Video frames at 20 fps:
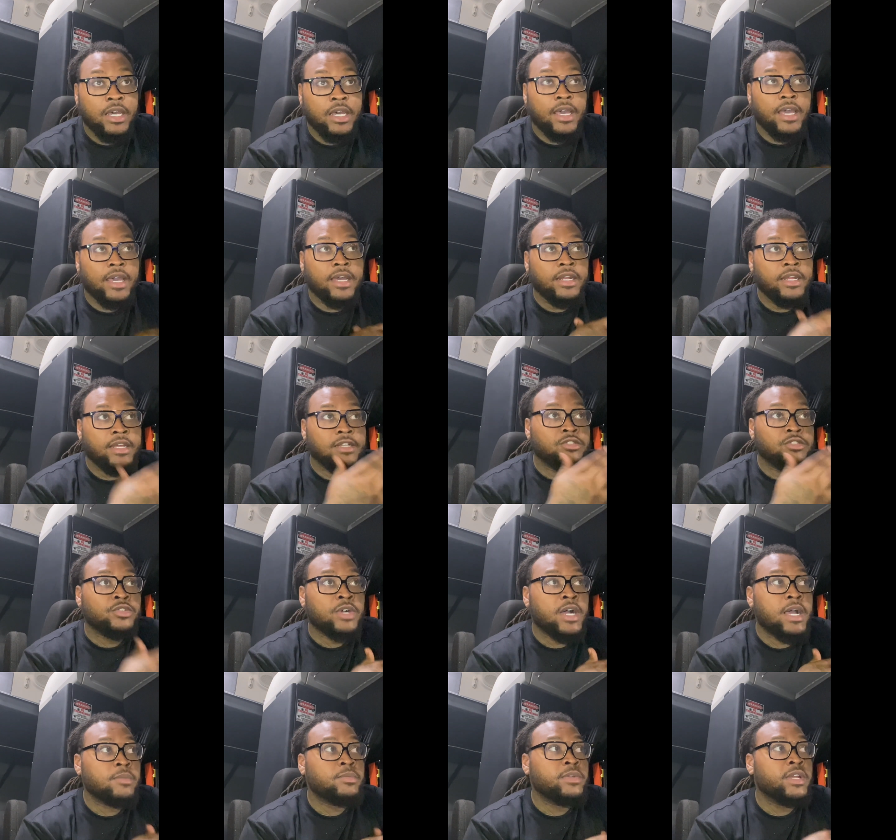and then
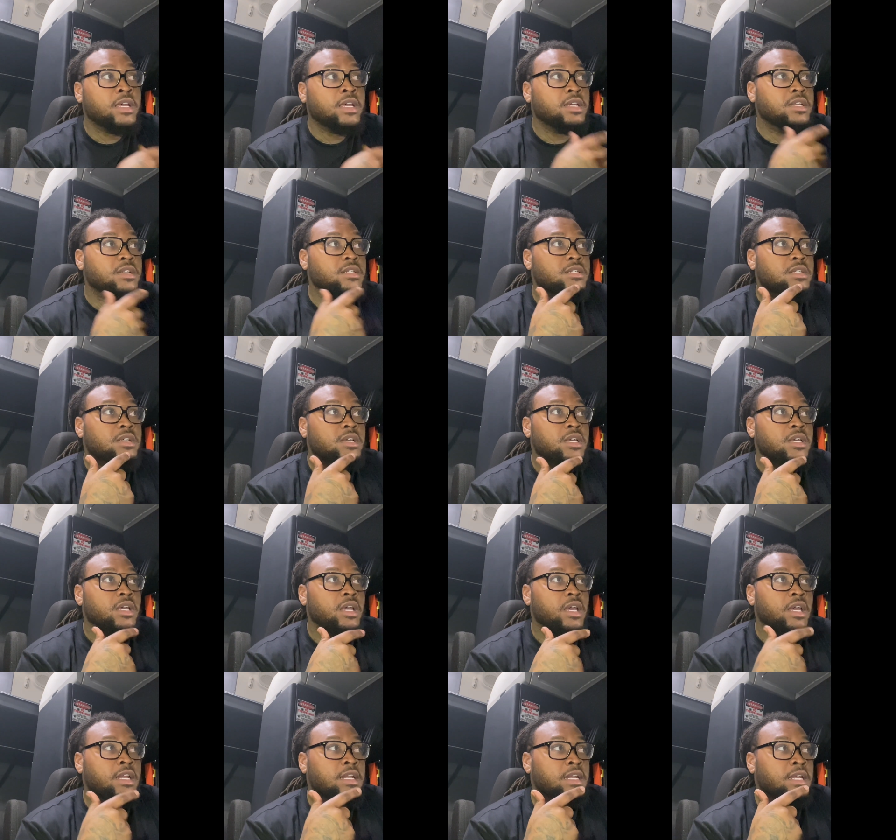dropped it.
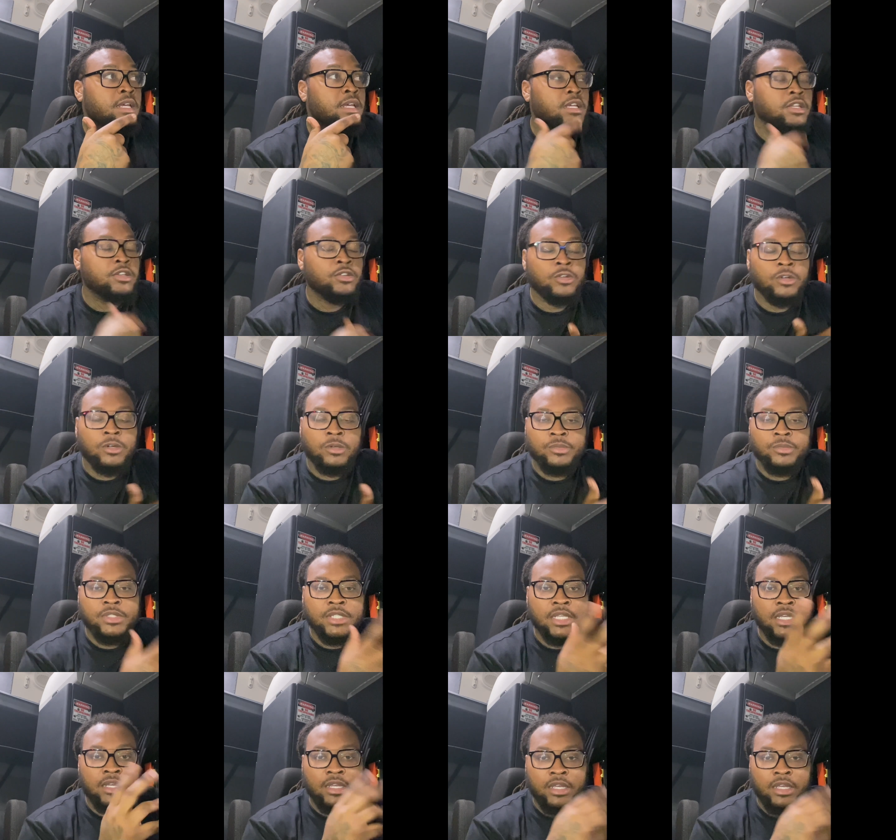And then, you know what I'm saying,